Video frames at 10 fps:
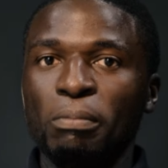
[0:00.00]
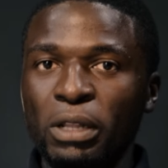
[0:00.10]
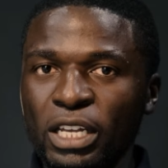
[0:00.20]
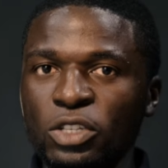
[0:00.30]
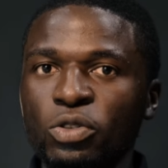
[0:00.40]

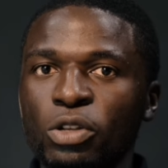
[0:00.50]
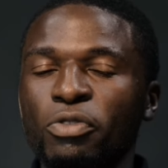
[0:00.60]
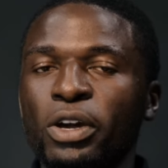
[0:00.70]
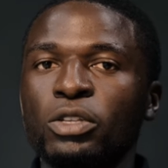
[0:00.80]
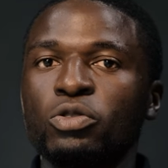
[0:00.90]
please do not
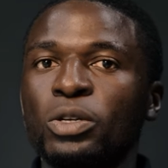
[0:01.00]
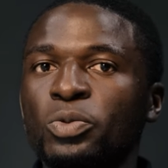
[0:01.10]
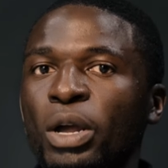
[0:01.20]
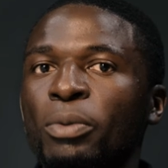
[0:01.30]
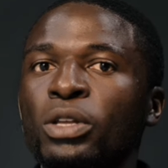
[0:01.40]
forget to
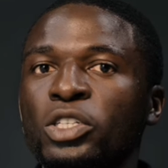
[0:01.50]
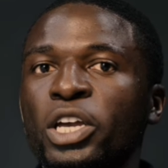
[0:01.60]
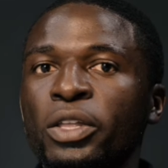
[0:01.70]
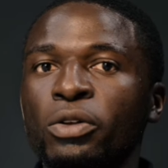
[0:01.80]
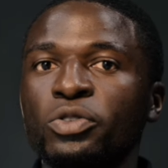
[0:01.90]
subscribe on the
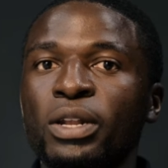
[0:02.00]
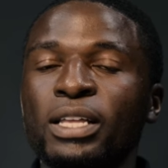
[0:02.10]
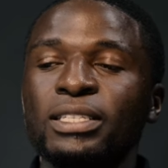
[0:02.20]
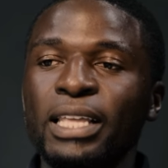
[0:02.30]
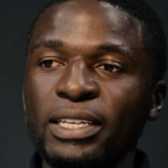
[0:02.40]
channel so
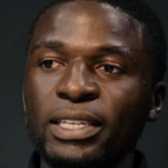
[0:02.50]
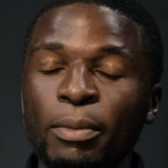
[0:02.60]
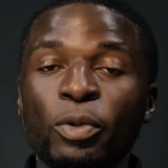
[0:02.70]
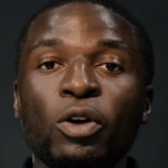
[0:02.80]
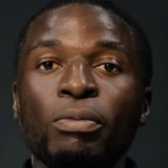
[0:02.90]
that next
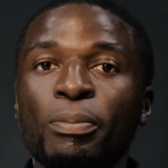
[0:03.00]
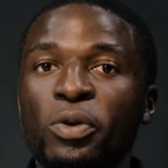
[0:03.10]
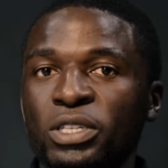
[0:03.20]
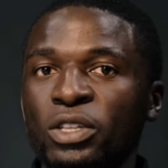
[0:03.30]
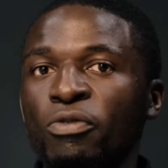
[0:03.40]
time when I'll be
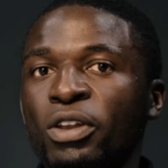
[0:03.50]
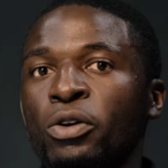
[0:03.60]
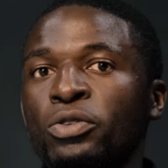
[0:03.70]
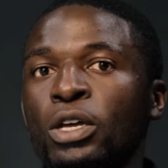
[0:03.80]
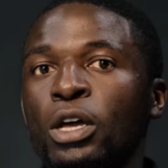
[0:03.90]
posting new
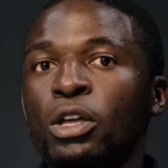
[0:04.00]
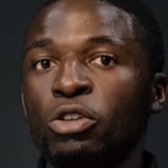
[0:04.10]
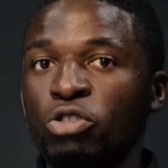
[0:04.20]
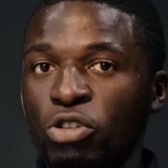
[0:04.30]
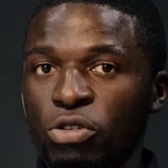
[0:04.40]
videos,
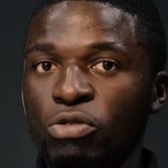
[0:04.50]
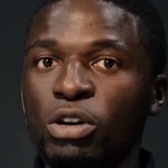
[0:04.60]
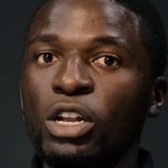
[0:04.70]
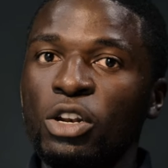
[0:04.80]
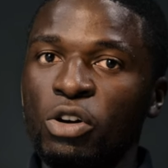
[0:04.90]

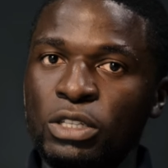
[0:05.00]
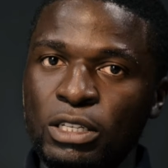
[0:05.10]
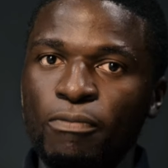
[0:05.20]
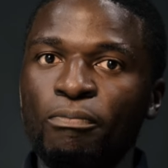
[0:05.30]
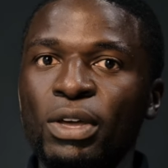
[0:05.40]
you don't
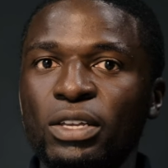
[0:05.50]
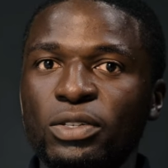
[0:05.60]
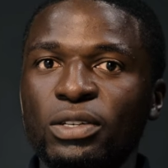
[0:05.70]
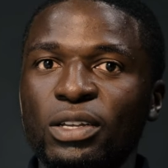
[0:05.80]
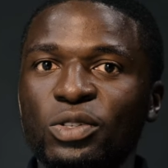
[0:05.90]

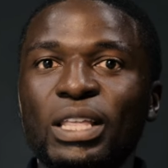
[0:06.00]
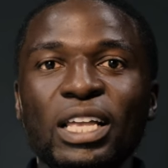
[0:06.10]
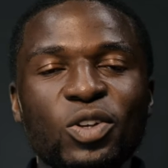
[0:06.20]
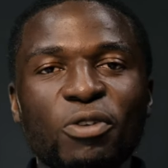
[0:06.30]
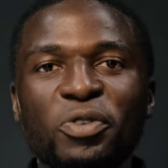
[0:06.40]
miss. So
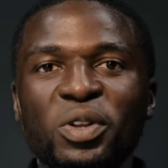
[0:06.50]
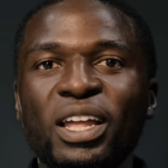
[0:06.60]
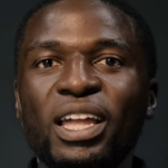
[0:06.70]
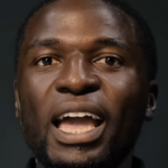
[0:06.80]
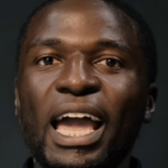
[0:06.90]
that's all for
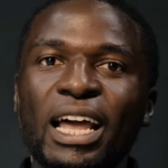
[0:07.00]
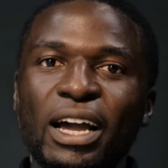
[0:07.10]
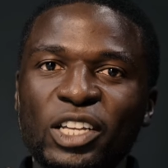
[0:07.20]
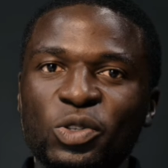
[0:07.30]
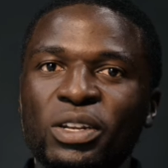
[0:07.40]
today, and I'll
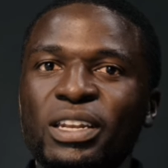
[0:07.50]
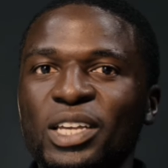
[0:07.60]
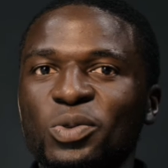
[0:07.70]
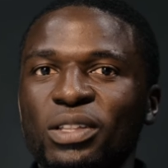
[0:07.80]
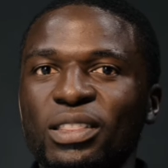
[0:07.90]
catch you in the
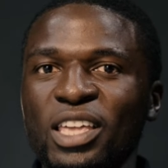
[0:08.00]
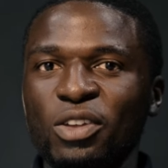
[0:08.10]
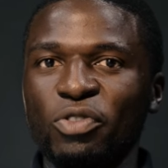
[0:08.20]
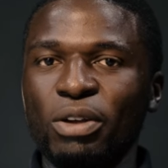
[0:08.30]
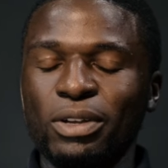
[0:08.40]
next one. Thank
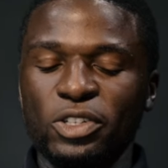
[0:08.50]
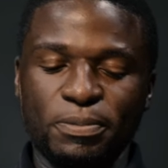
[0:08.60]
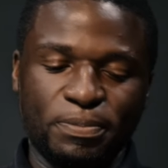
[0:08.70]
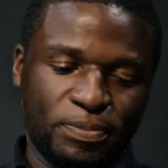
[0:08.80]
you very much.